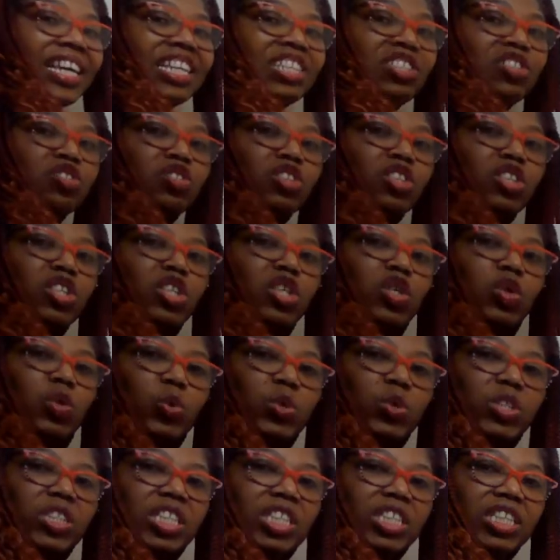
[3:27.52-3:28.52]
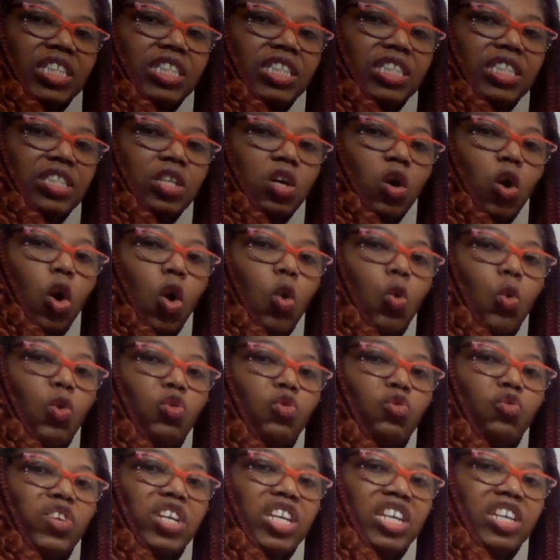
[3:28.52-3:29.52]
introduces our
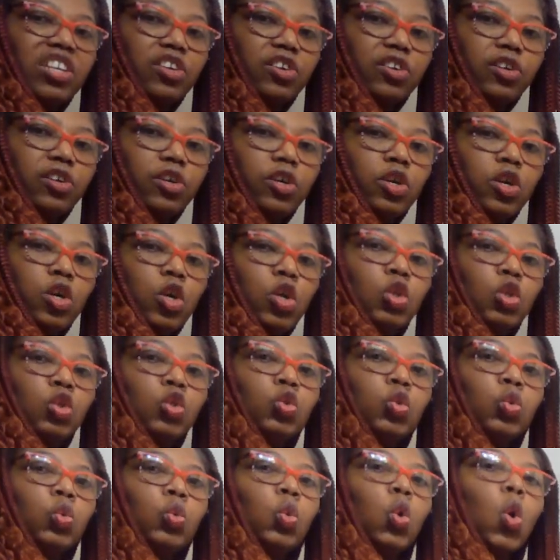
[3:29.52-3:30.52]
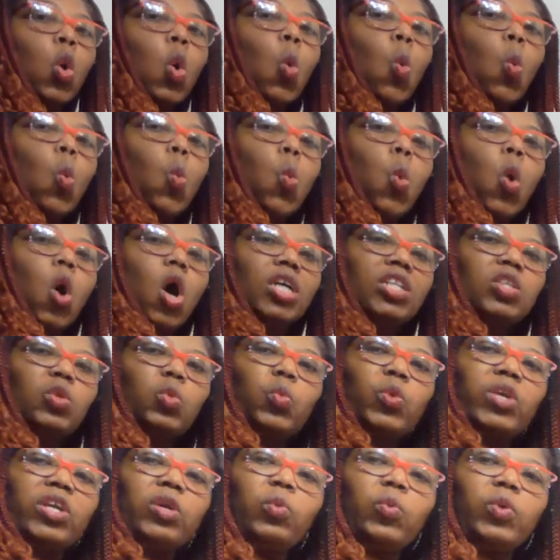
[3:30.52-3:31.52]
reader to what
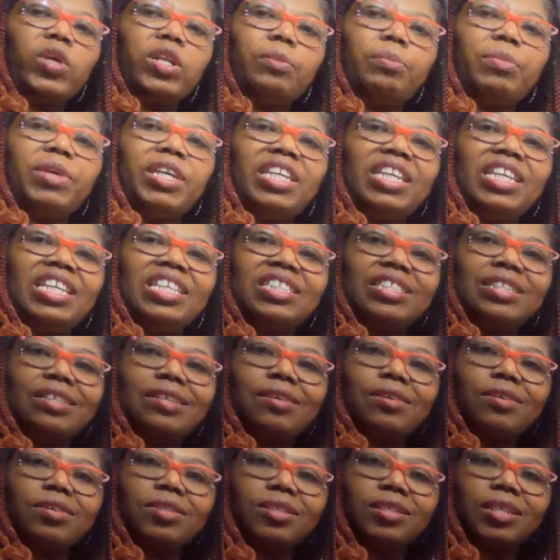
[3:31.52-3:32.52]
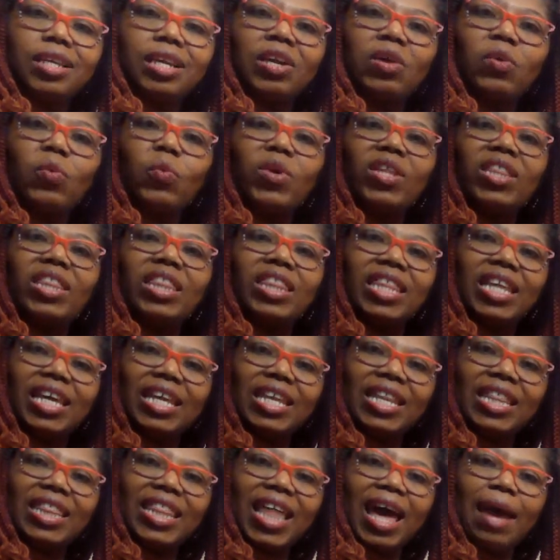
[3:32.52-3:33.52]
we will be discussing
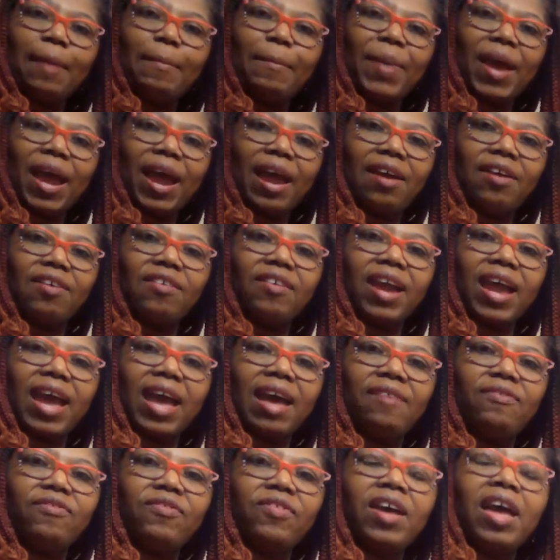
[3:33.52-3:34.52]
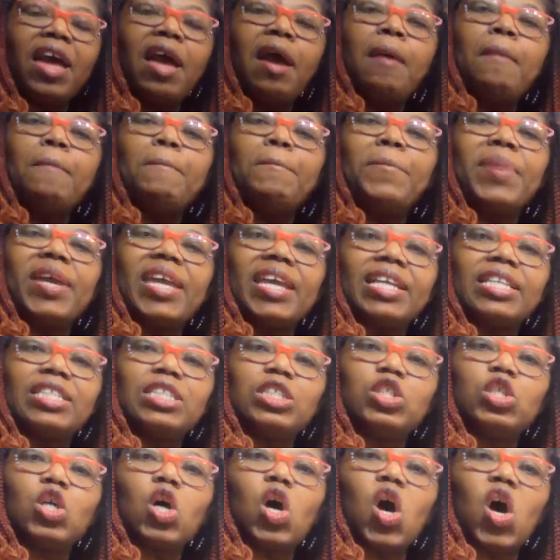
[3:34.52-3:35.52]
within that paragraph
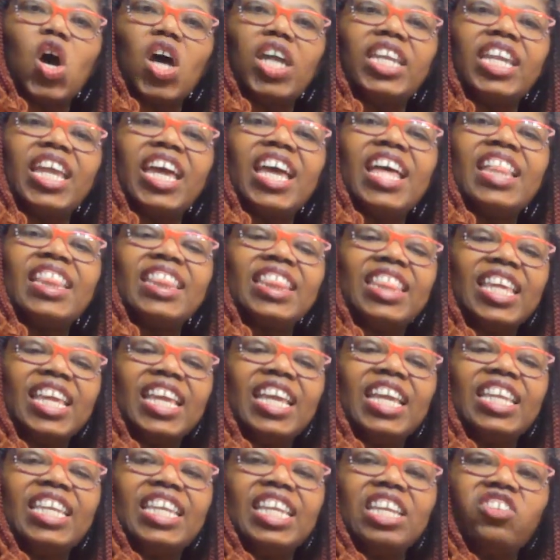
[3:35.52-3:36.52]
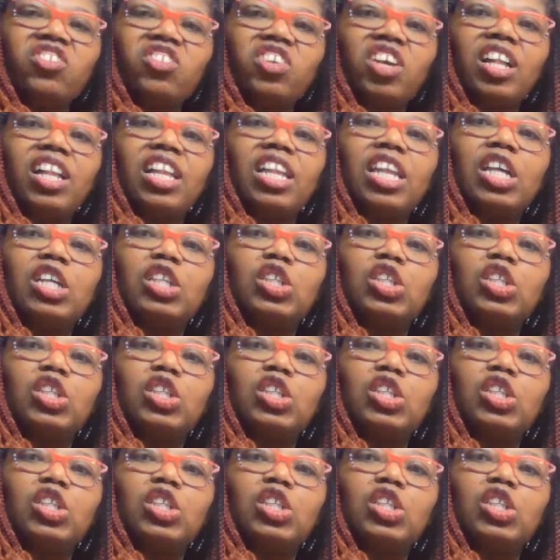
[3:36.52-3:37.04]
based on the initial